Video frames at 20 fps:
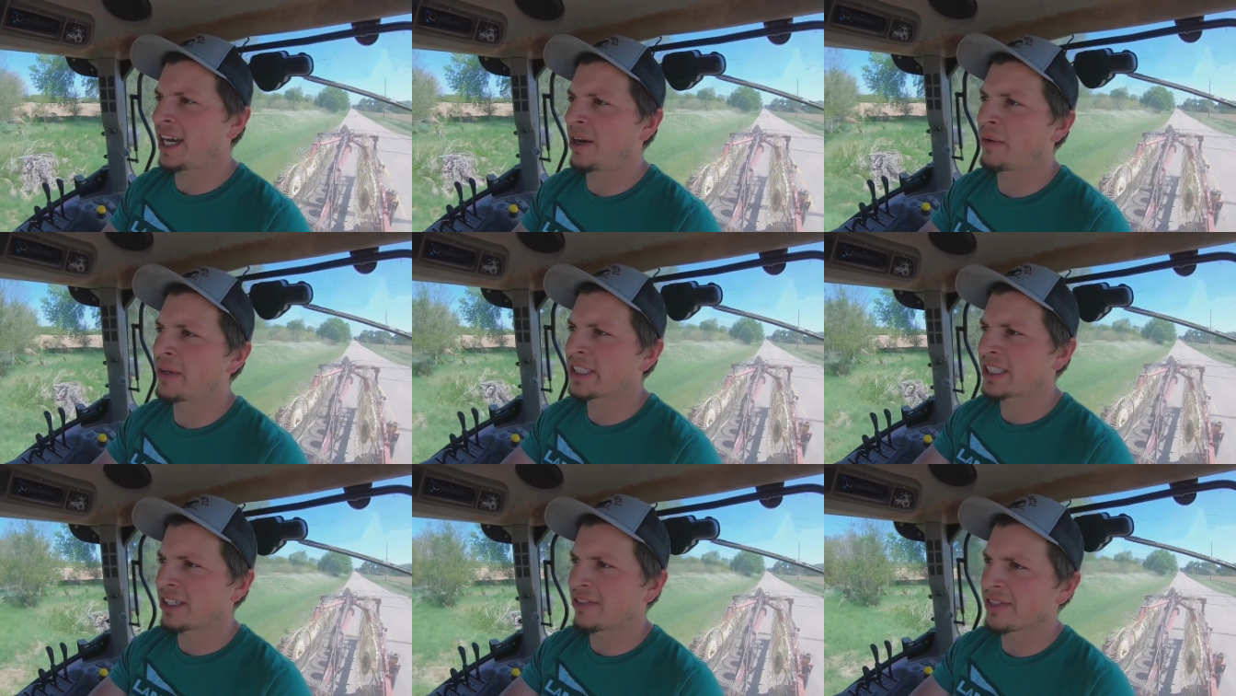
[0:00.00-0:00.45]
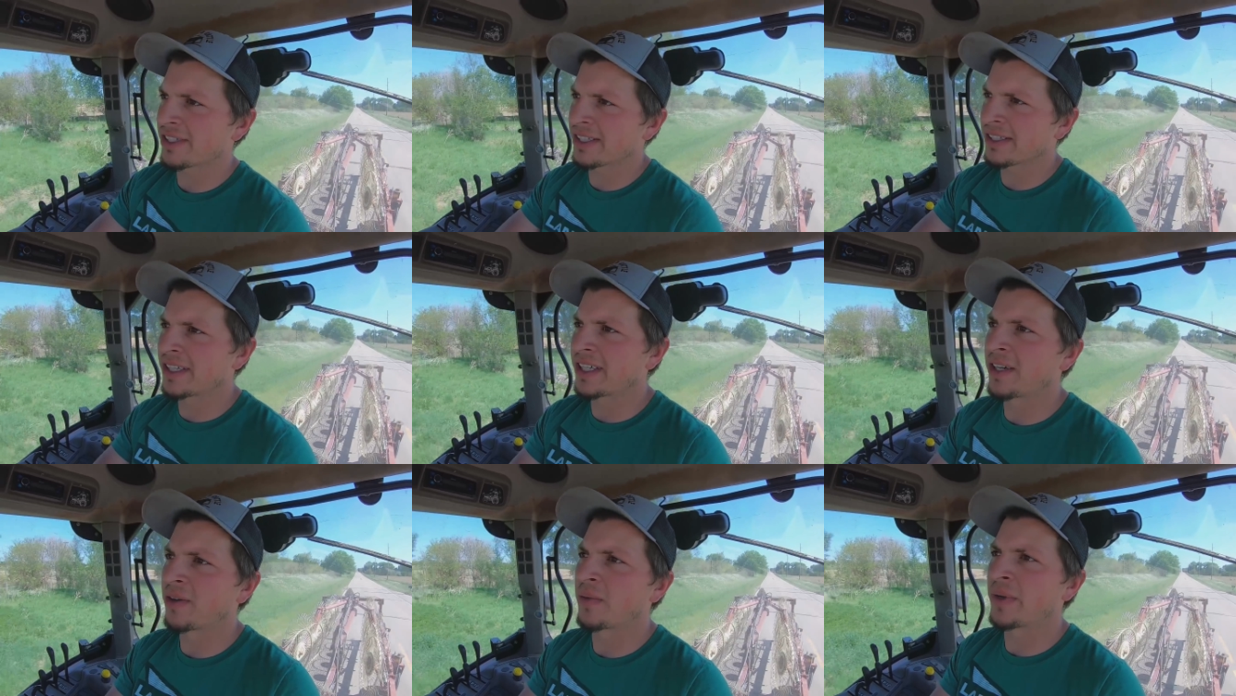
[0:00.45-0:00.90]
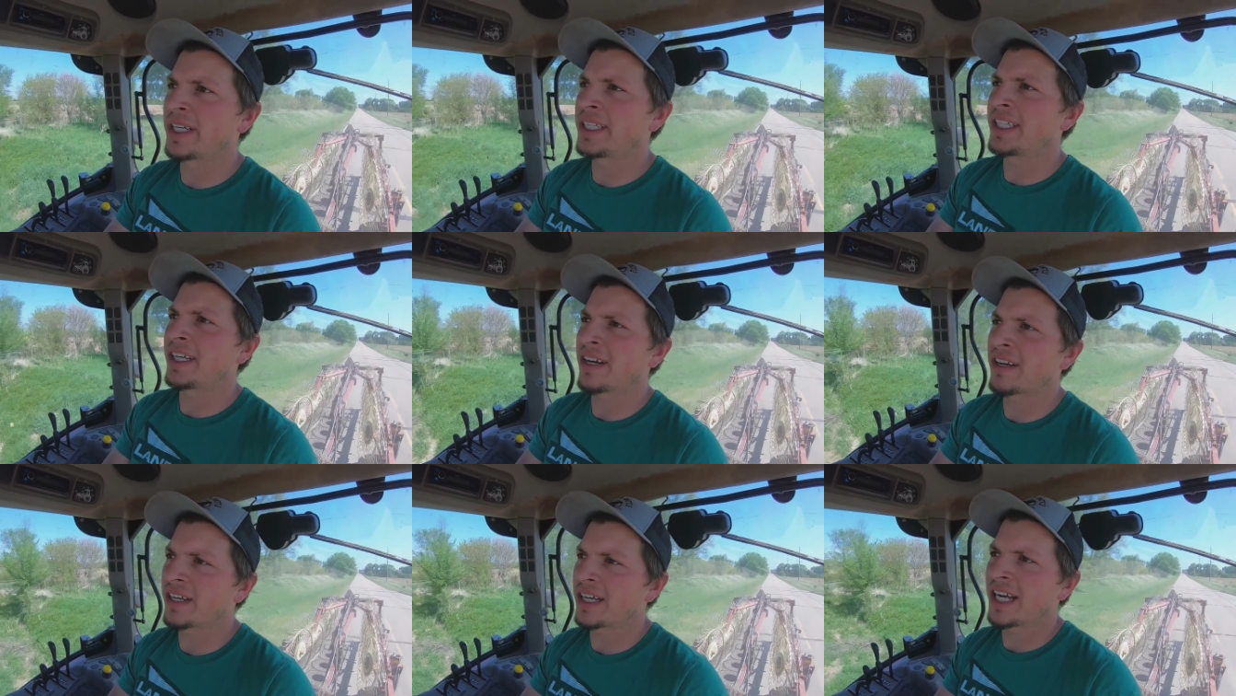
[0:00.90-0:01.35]
I wish it was a little
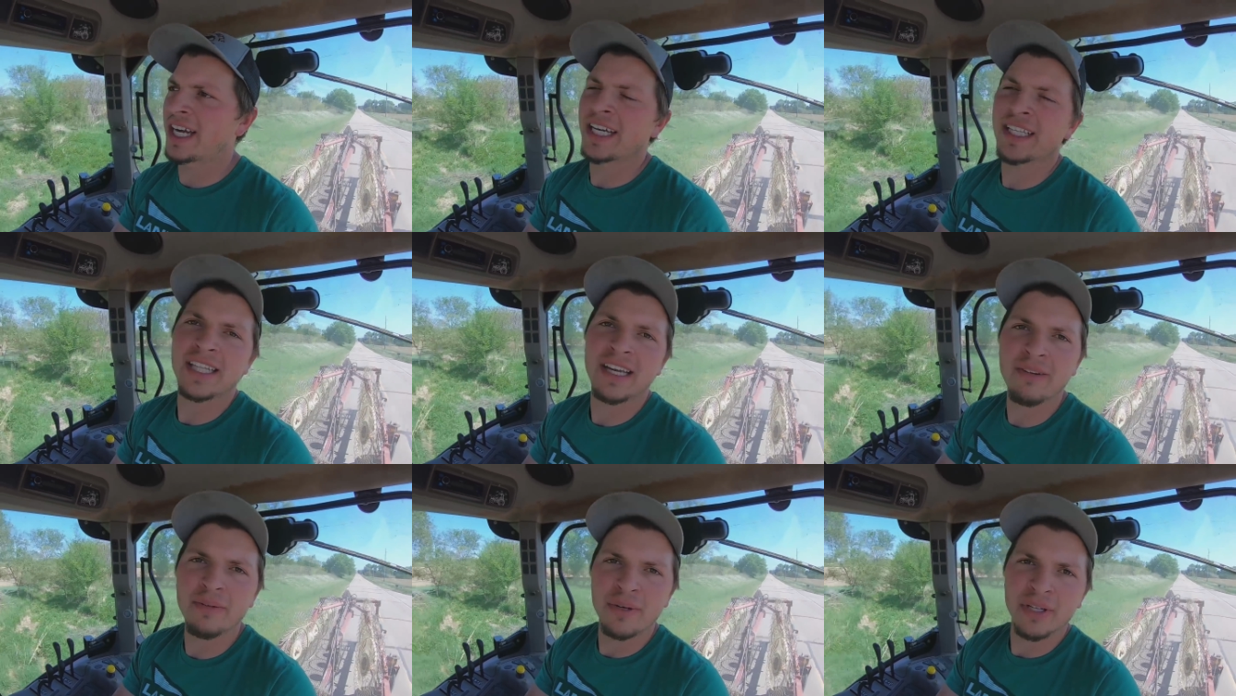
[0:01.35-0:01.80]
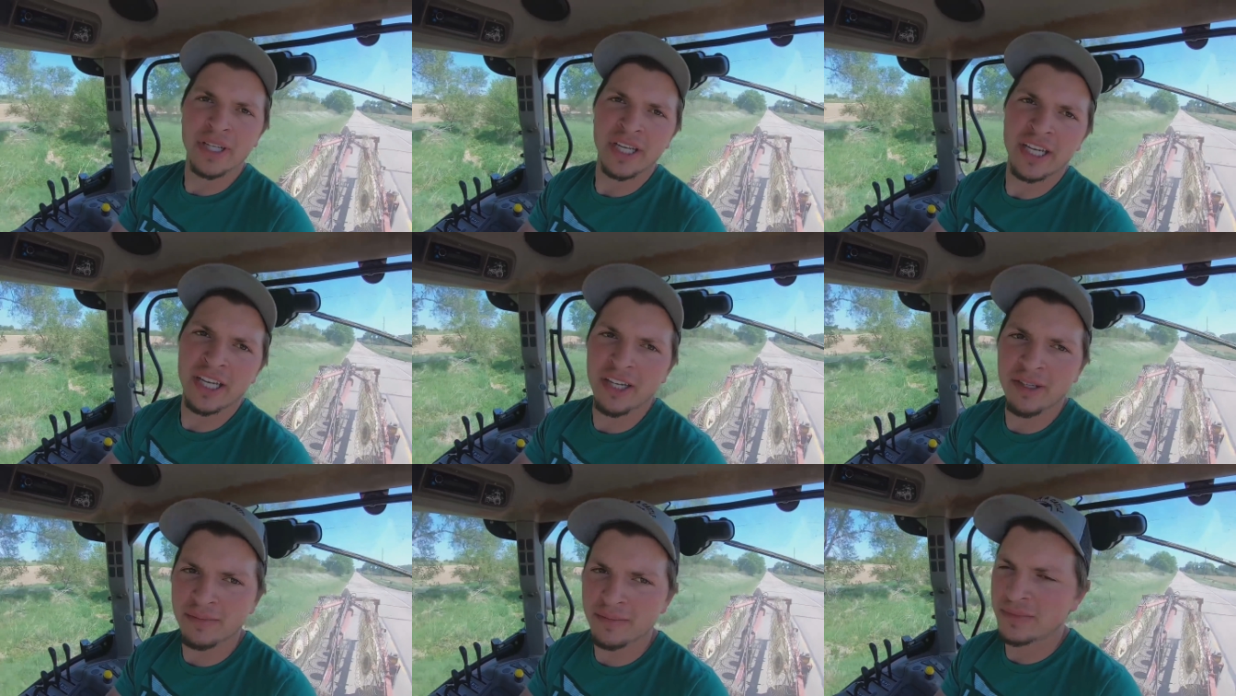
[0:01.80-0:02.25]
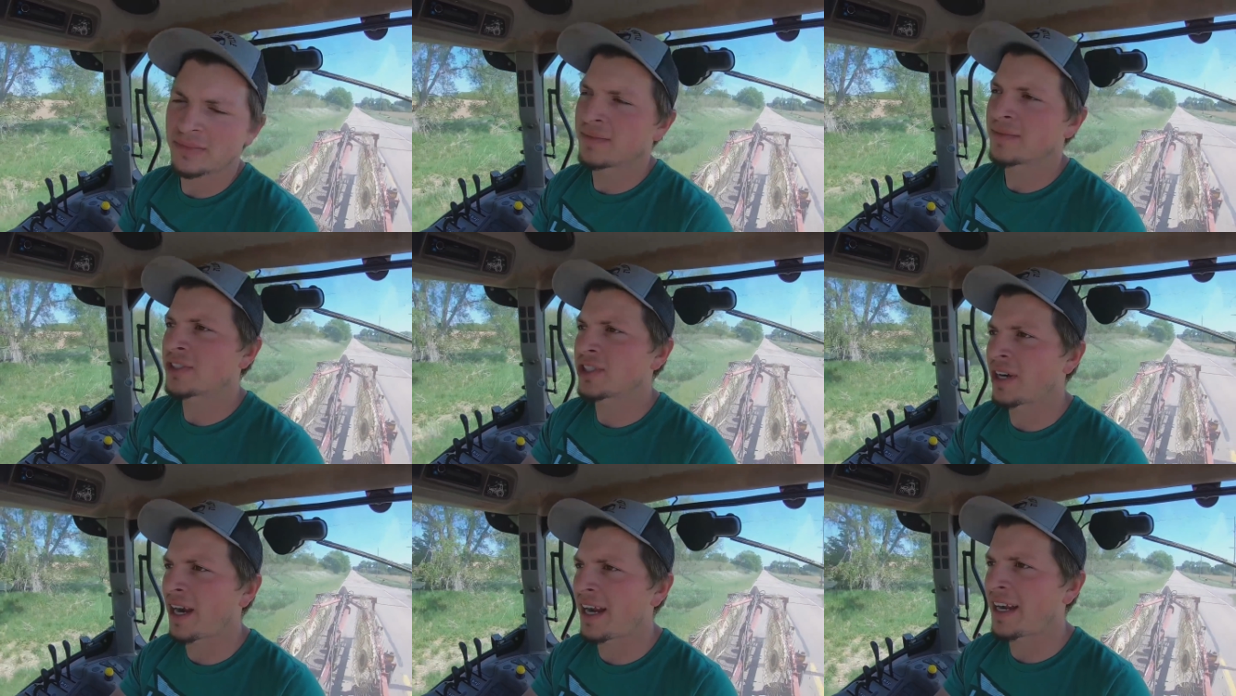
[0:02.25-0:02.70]
windier yet, that really helped
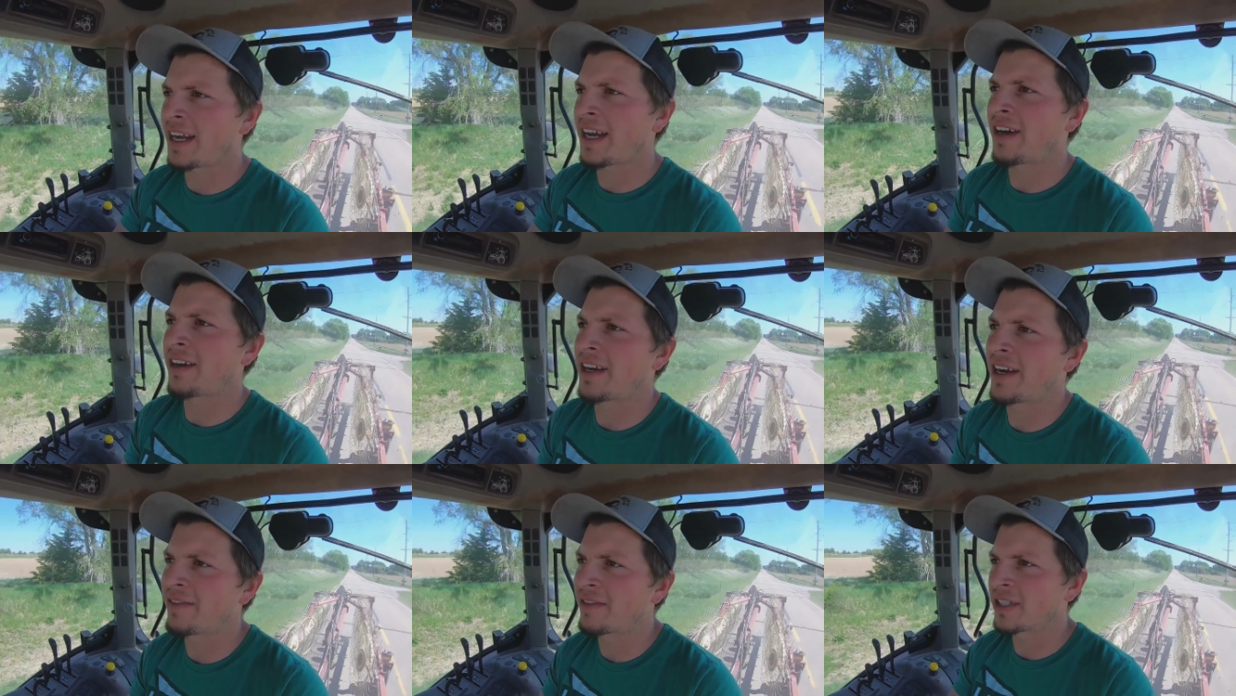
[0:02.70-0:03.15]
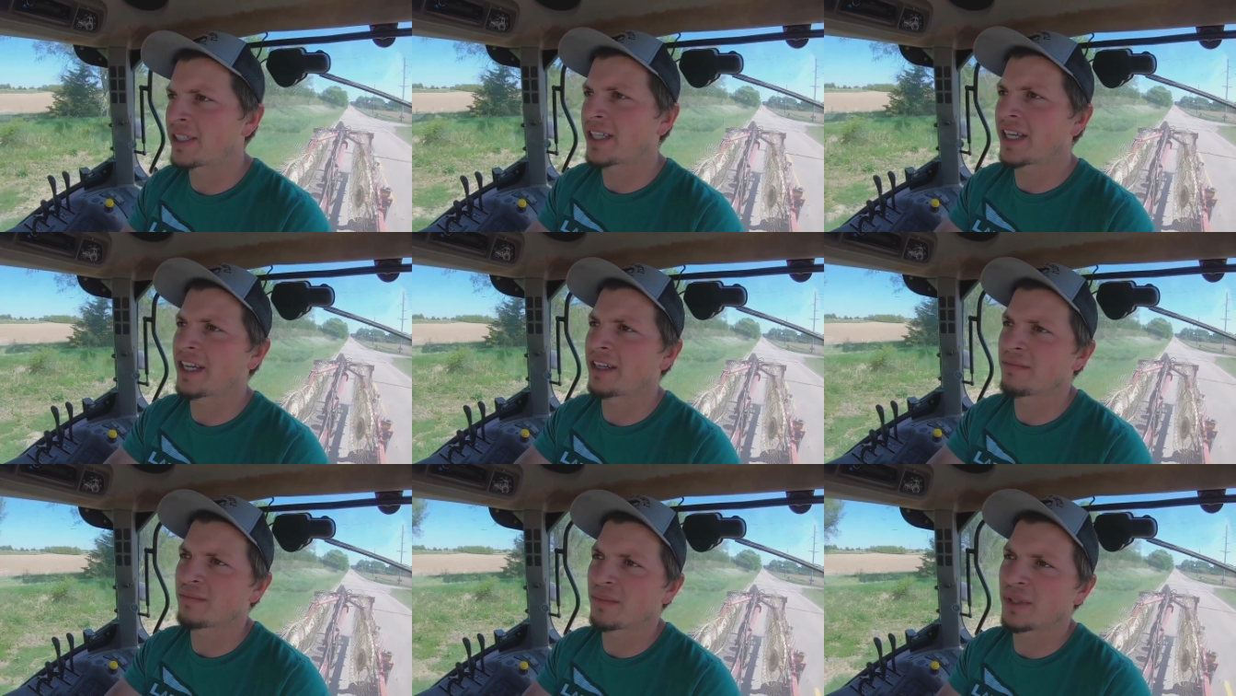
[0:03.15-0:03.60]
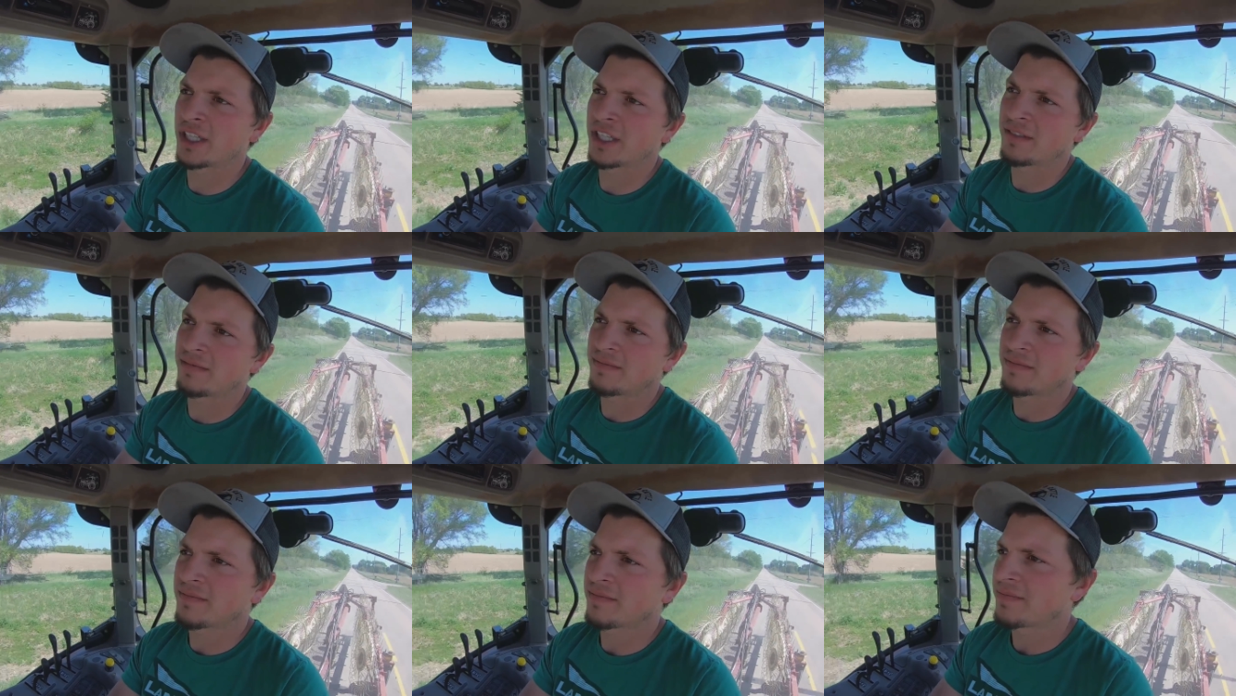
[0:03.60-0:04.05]
dry down everything,
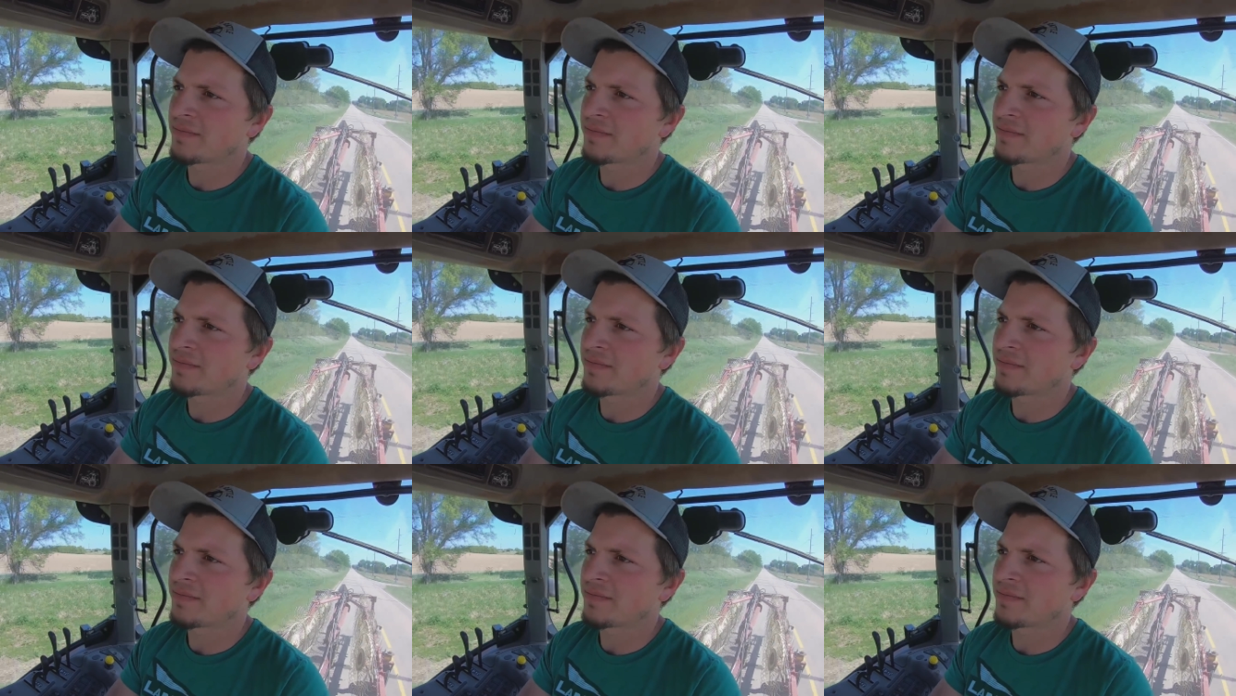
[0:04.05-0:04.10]
but